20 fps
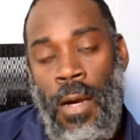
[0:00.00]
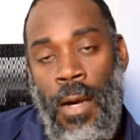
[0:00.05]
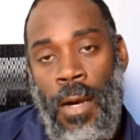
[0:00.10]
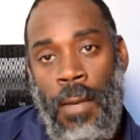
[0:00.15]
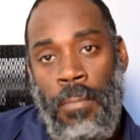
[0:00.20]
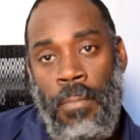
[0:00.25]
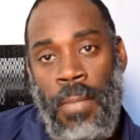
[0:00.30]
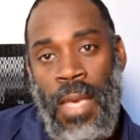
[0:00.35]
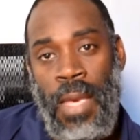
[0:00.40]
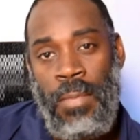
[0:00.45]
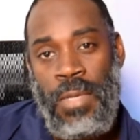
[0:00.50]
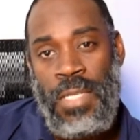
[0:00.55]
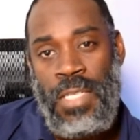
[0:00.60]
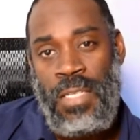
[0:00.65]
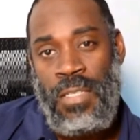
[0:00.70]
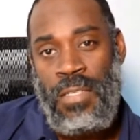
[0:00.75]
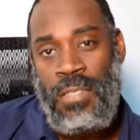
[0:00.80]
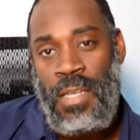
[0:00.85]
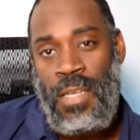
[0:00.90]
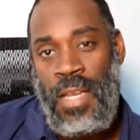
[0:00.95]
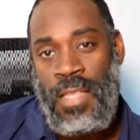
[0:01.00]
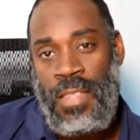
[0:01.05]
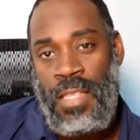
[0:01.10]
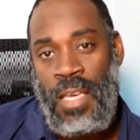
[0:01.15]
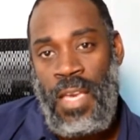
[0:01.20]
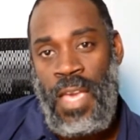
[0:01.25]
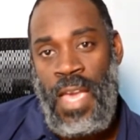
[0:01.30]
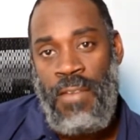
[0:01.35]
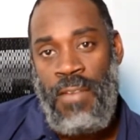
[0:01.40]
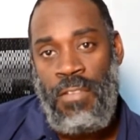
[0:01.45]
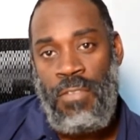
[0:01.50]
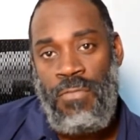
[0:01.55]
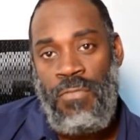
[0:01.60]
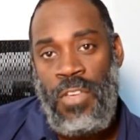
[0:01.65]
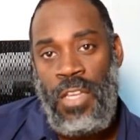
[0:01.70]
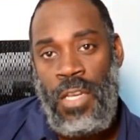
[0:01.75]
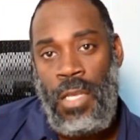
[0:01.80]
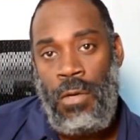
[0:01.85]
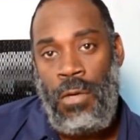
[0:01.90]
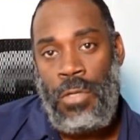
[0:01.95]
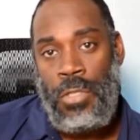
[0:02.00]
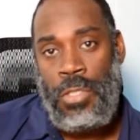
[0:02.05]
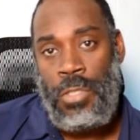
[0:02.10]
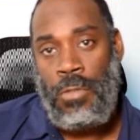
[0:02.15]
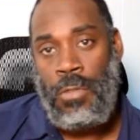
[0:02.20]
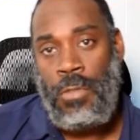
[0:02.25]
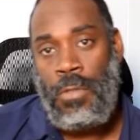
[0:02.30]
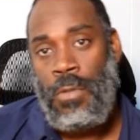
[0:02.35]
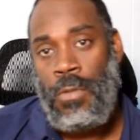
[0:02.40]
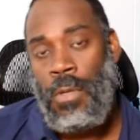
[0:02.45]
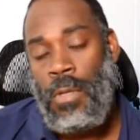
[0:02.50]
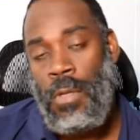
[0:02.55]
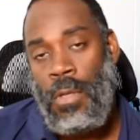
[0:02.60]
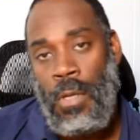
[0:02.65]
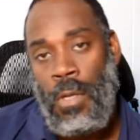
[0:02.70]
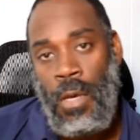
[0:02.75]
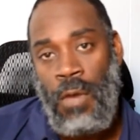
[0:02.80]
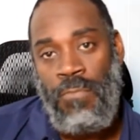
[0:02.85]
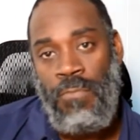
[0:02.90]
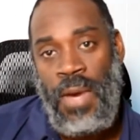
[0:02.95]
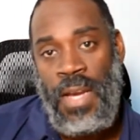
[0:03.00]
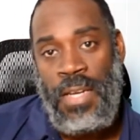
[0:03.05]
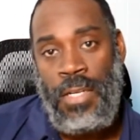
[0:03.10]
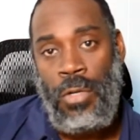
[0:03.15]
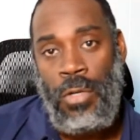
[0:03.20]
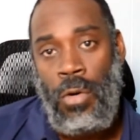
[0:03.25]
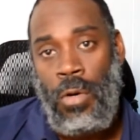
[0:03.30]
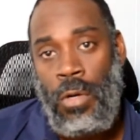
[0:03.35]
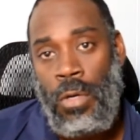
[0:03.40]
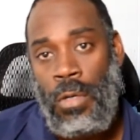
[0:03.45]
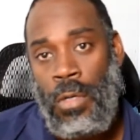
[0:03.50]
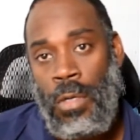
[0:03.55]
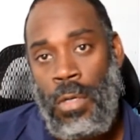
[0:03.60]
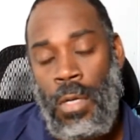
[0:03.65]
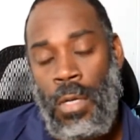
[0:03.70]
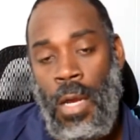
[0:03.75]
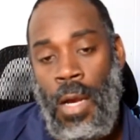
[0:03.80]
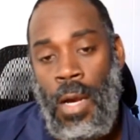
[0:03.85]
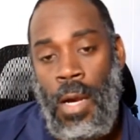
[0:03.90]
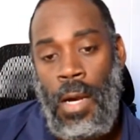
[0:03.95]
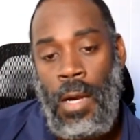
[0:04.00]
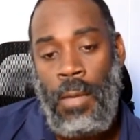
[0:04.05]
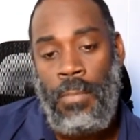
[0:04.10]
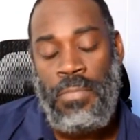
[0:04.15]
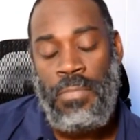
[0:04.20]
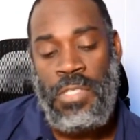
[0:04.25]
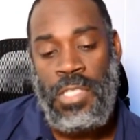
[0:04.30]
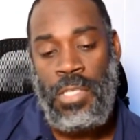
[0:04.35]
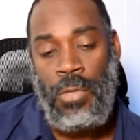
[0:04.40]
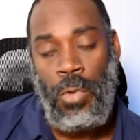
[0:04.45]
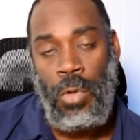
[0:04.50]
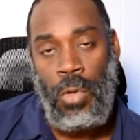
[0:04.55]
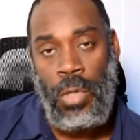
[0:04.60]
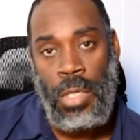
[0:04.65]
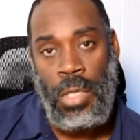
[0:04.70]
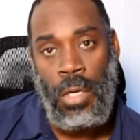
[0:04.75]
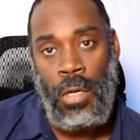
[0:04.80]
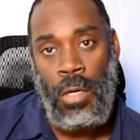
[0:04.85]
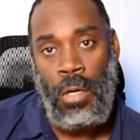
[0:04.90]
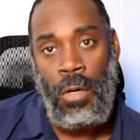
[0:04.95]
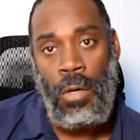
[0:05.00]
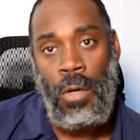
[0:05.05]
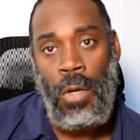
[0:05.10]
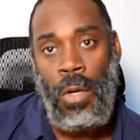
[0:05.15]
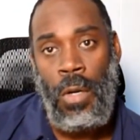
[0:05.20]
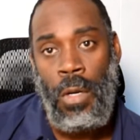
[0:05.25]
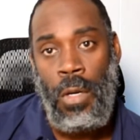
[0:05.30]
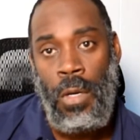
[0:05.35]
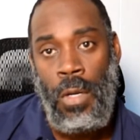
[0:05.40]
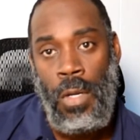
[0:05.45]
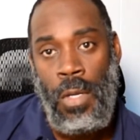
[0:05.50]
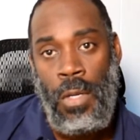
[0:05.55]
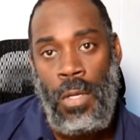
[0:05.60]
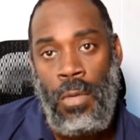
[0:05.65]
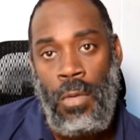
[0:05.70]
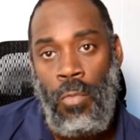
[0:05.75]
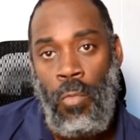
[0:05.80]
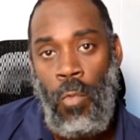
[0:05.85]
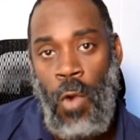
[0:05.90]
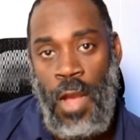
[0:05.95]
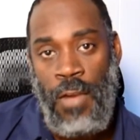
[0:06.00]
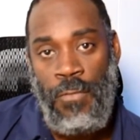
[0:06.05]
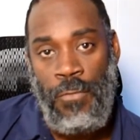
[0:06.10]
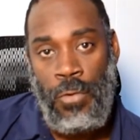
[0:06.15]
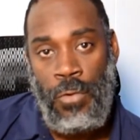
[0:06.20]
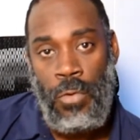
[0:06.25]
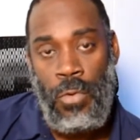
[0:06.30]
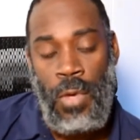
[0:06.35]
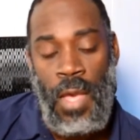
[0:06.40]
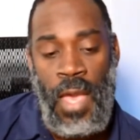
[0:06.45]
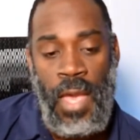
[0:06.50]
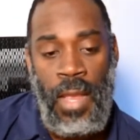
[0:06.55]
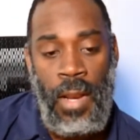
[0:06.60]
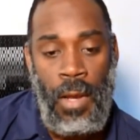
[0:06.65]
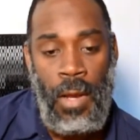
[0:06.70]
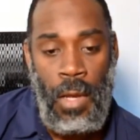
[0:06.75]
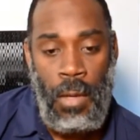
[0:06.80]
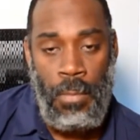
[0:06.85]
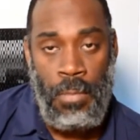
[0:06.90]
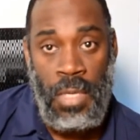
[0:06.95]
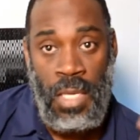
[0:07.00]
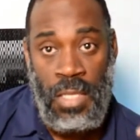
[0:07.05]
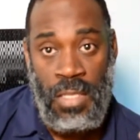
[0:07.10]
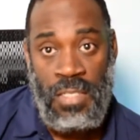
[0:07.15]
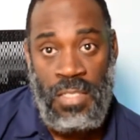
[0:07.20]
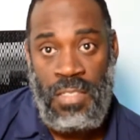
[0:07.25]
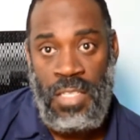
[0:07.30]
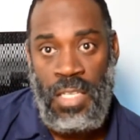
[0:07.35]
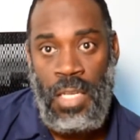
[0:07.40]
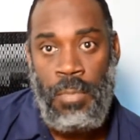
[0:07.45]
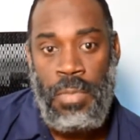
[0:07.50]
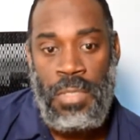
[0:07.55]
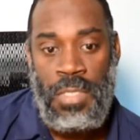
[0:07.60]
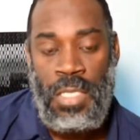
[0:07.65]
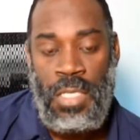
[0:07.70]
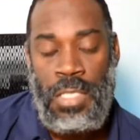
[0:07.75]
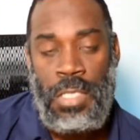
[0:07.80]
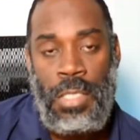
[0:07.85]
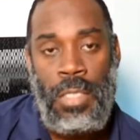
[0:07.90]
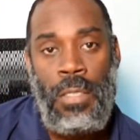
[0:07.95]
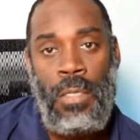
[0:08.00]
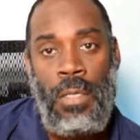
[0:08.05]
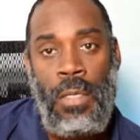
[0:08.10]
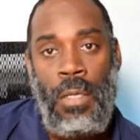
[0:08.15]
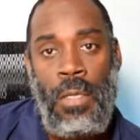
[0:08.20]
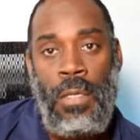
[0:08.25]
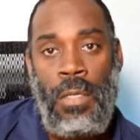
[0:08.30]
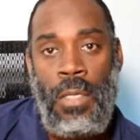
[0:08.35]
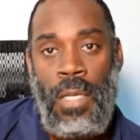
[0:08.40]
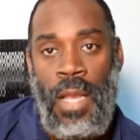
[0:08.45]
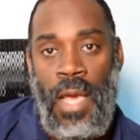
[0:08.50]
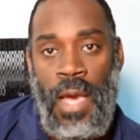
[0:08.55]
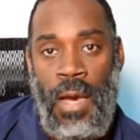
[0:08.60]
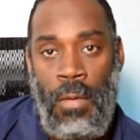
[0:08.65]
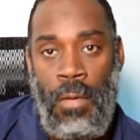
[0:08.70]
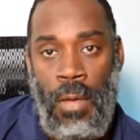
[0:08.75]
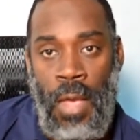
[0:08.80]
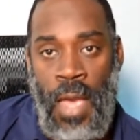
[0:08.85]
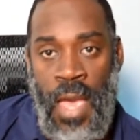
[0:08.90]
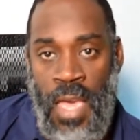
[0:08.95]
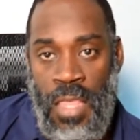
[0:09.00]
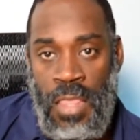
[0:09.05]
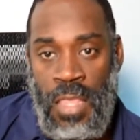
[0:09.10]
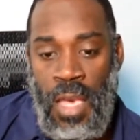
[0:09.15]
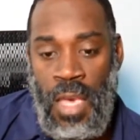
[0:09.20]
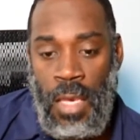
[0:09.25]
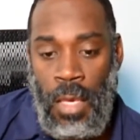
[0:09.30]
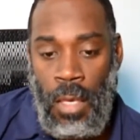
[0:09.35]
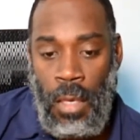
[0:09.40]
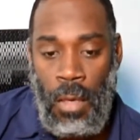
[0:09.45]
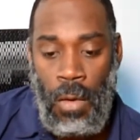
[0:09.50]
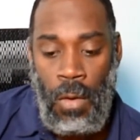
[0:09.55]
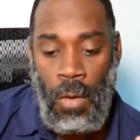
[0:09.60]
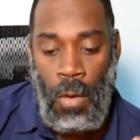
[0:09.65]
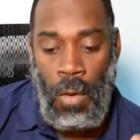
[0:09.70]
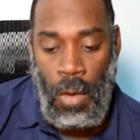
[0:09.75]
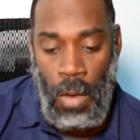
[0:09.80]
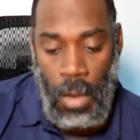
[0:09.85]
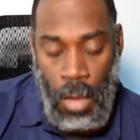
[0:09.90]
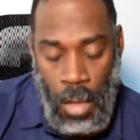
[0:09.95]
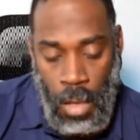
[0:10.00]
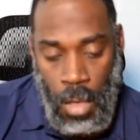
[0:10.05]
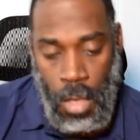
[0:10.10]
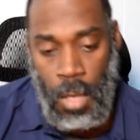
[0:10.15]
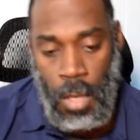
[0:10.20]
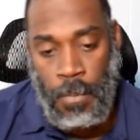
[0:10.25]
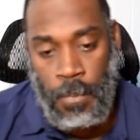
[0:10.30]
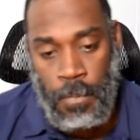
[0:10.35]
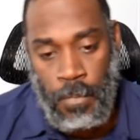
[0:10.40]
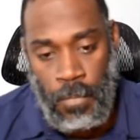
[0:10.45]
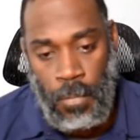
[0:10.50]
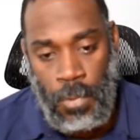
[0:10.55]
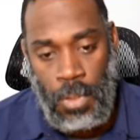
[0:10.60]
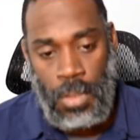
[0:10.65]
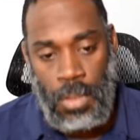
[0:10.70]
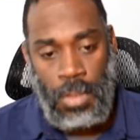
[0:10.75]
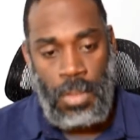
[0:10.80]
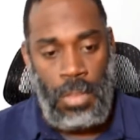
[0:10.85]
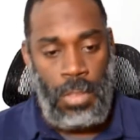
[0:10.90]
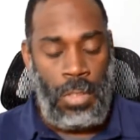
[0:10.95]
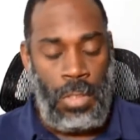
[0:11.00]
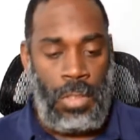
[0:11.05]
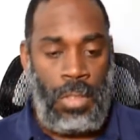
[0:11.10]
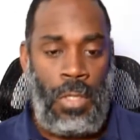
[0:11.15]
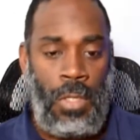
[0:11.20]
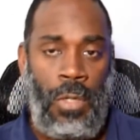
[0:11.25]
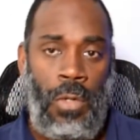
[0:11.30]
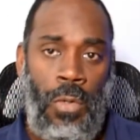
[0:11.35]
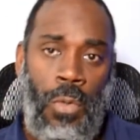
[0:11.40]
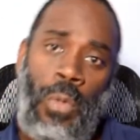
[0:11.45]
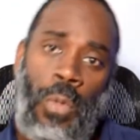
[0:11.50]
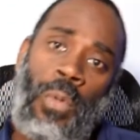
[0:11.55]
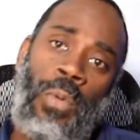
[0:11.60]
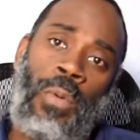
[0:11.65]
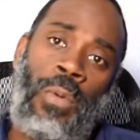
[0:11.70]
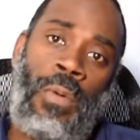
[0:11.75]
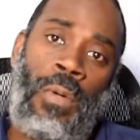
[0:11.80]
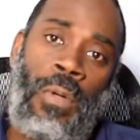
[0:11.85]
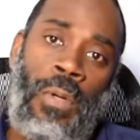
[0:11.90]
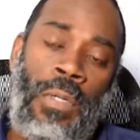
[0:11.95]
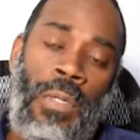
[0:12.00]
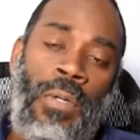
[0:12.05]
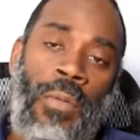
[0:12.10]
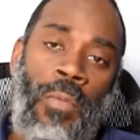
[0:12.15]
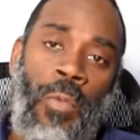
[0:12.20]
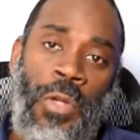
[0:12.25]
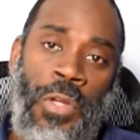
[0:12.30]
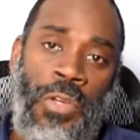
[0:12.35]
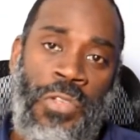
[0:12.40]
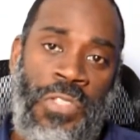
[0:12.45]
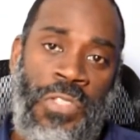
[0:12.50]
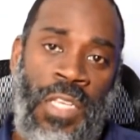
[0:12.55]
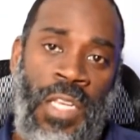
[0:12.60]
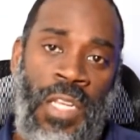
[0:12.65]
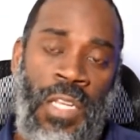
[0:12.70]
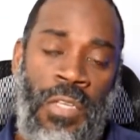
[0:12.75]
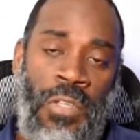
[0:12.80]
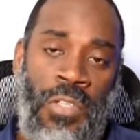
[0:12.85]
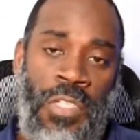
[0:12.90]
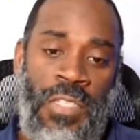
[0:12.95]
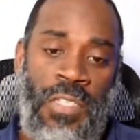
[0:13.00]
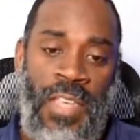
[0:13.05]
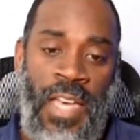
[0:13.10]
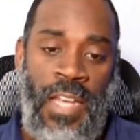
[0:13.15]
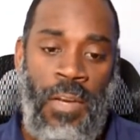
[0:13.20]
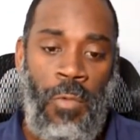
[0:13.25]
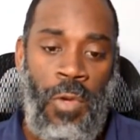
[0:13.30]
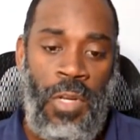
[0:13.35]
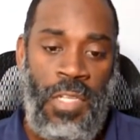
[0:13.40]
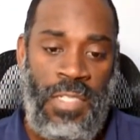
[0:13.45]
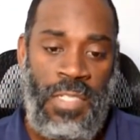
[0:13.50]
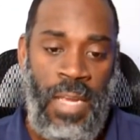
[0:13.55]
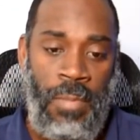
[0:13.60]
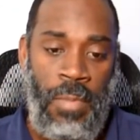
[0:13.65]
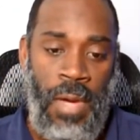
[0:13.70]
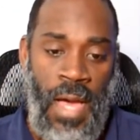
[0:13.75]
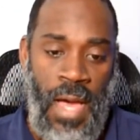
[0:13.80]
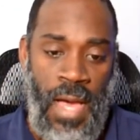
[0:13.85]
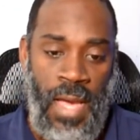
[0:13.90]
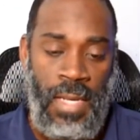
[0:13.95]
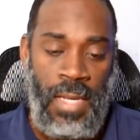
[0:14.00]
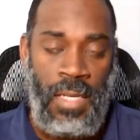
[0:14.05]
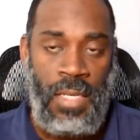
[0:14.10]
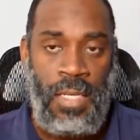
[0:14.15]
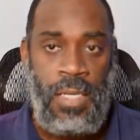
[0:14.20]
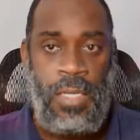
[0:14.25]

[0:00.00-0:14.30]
images, and I think I have a video or two of my daughter zeroing her rifle at in the seated position, and I'll add that here. So when you're seated, you just kind of want to stay behind it.